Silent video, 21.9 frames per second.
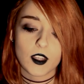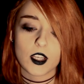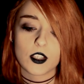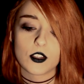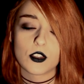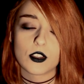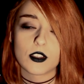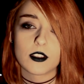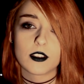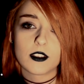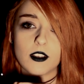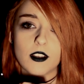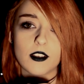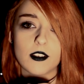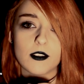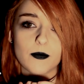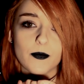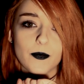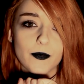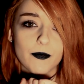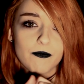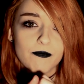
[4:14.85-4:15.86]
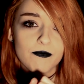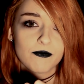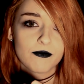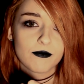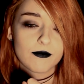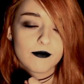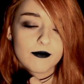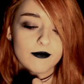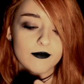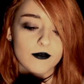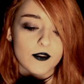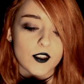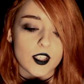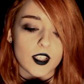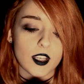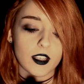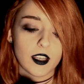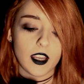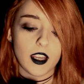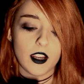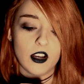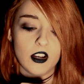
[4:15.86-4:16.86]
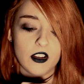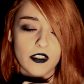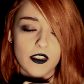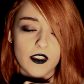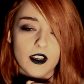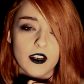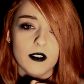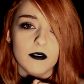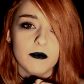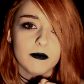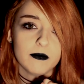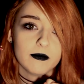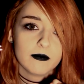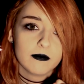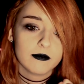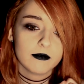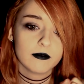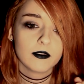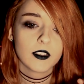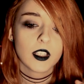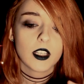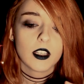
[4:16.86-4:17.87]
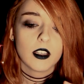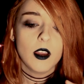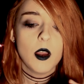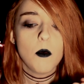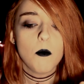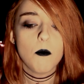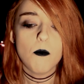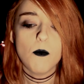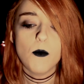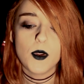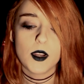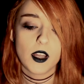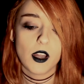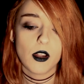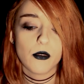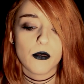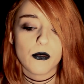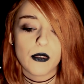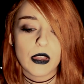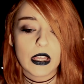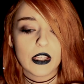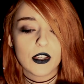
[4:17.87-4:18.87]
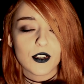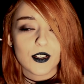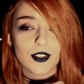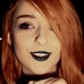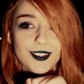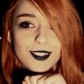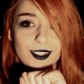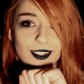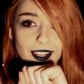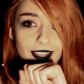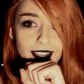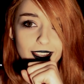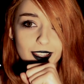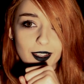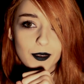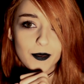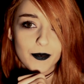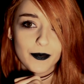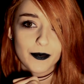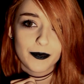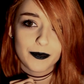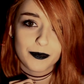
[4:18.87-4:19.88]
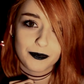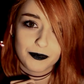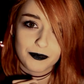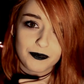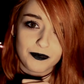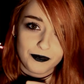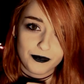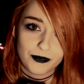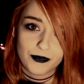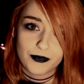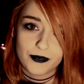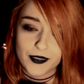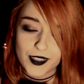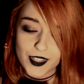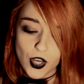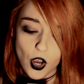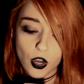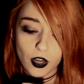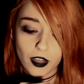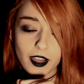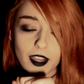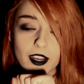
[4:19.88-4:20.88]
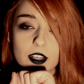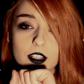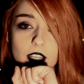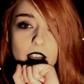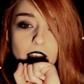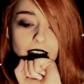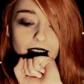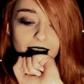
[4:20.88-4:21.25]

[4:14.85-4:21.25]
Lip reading: just sucking on their middle fingers like toddlers.